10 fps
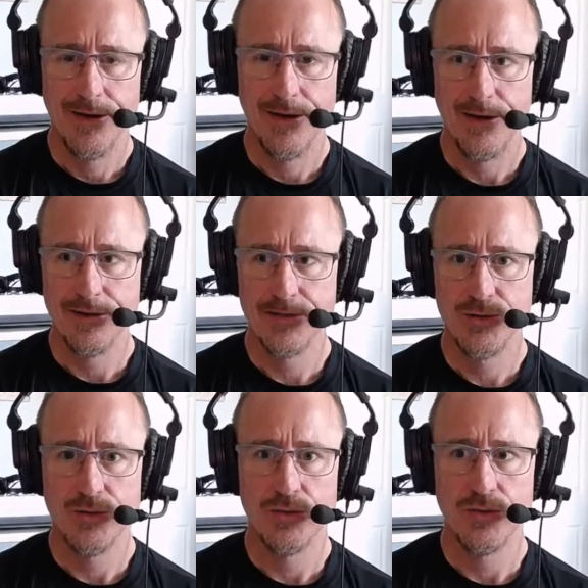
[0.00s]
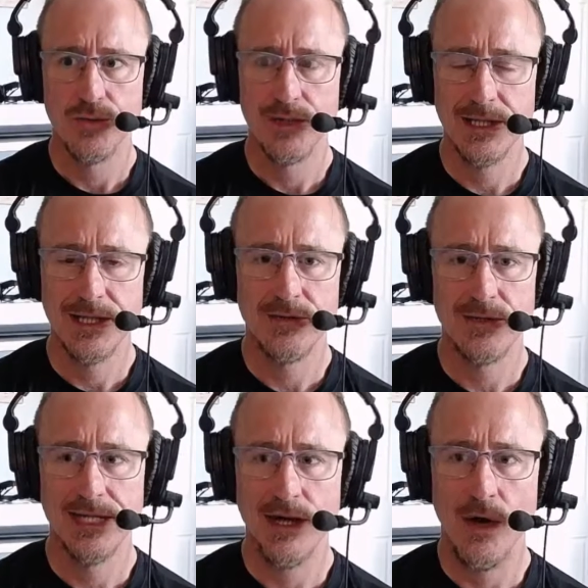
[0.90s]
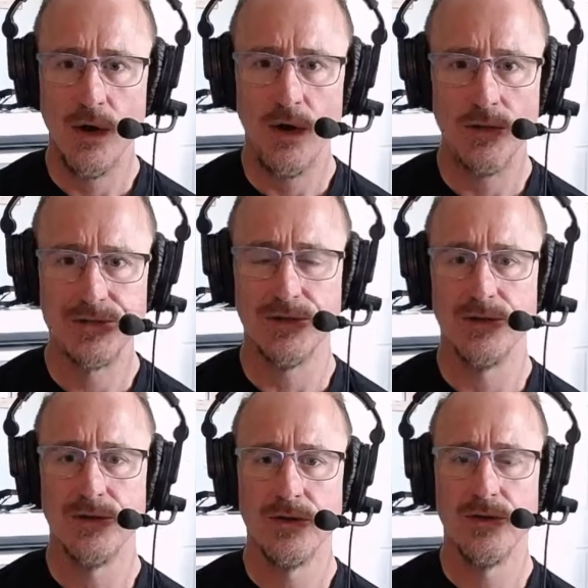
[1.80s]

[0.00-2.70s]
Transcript: uh, to literally alter